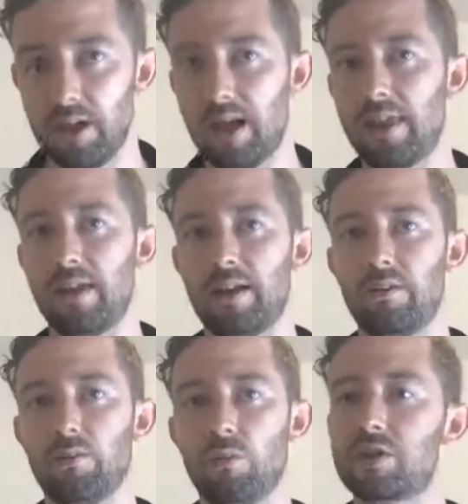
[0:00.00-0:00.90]
And
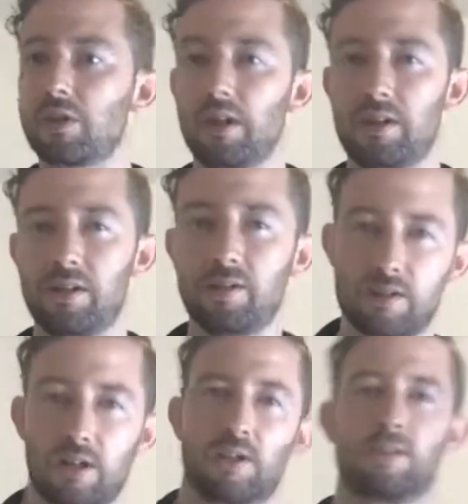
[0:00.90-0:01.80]
then what you're going to do is
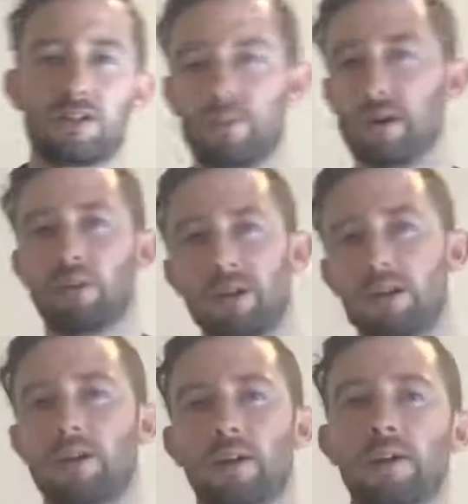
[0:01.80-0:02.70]
you're going to just
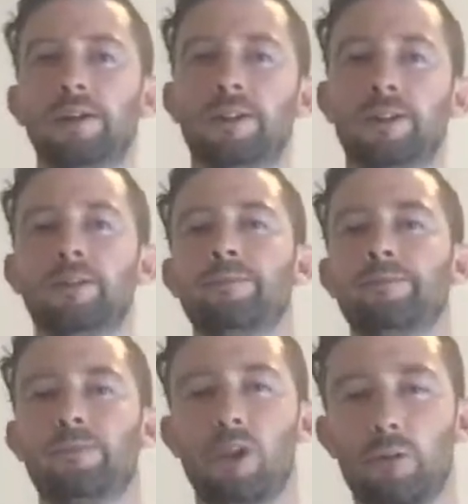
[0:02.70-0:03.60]

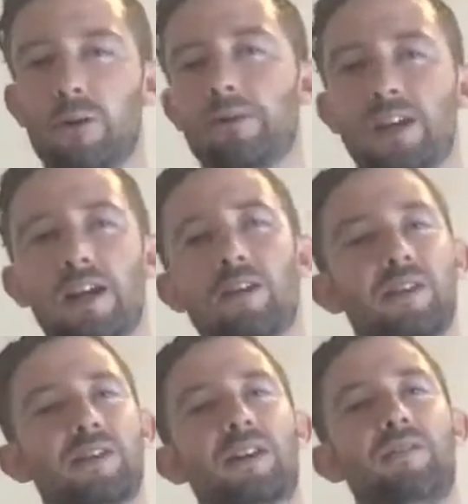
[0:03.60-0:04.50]
you'll be able to carry
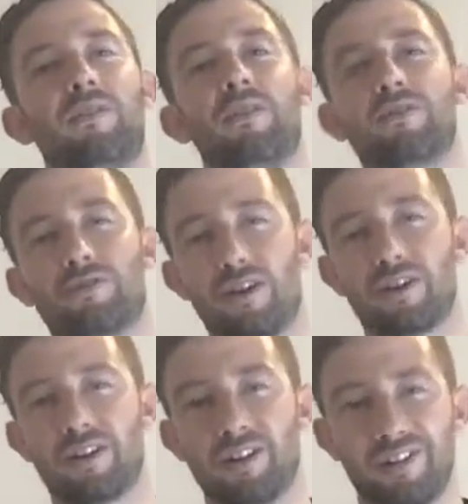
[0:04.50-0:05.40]
yourself stronger.